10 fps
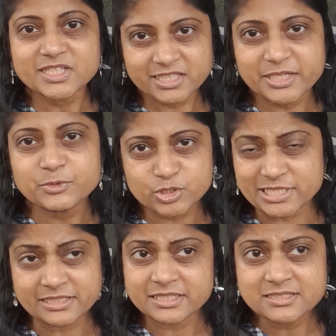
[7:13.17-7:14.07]
claim your
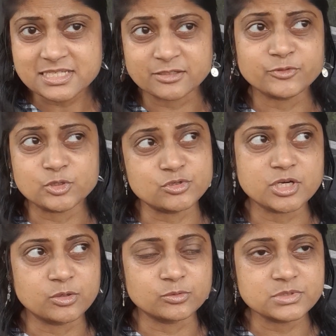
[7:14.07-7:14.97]
tickets, and if you
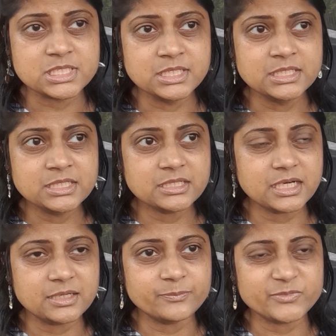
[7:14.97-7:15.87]
don't,
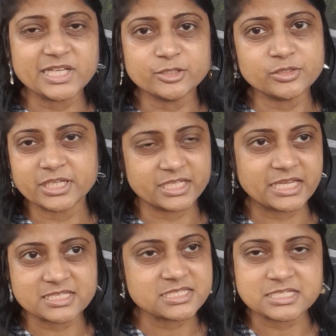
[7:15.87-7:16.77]
then it
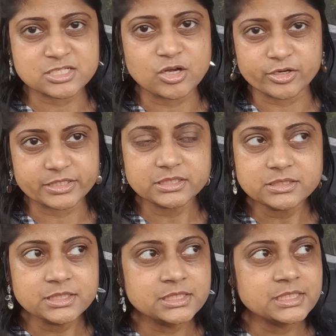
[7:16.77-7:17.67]
gets
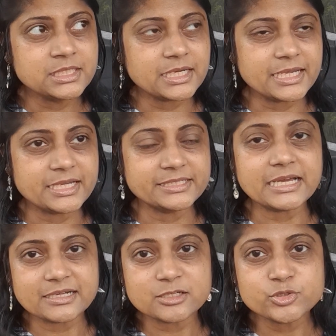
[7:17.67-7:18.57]
discarded. And
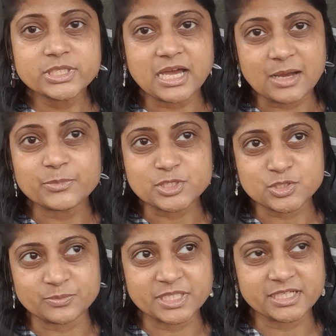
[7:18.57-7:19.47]
that actually happened
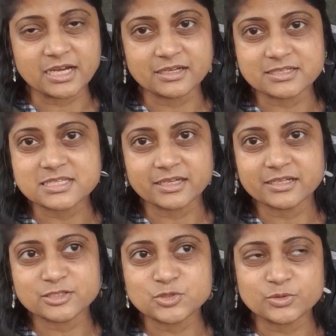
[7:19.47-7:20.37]
to me, guys, like
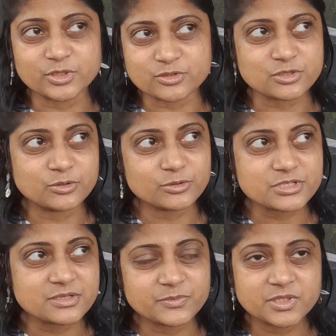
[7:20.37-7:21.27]
2 years ago or
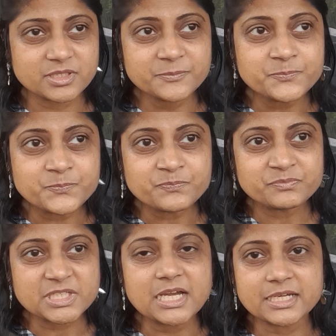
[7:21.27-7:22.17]
something.
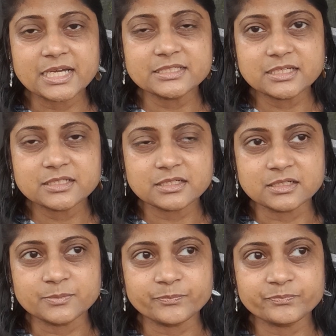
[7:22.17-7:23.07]
I had like
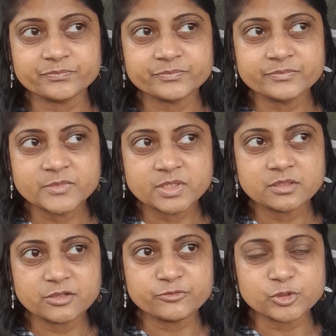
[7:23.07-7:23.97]

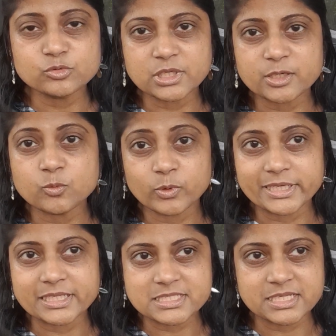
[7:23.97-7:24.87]
a few like
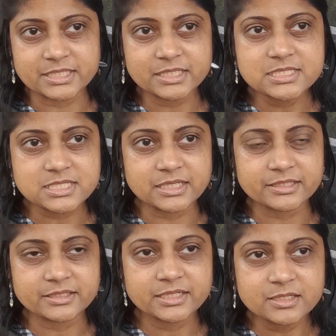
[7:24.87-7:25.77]
winning tickets, and I
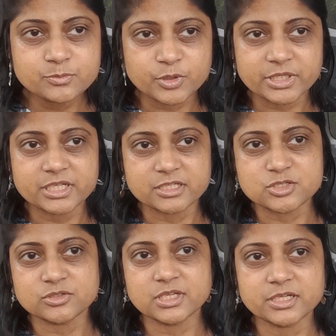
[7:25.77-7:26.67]
think I'd put it
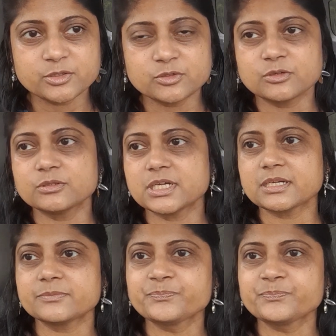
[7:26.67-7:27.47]
into like, you know, like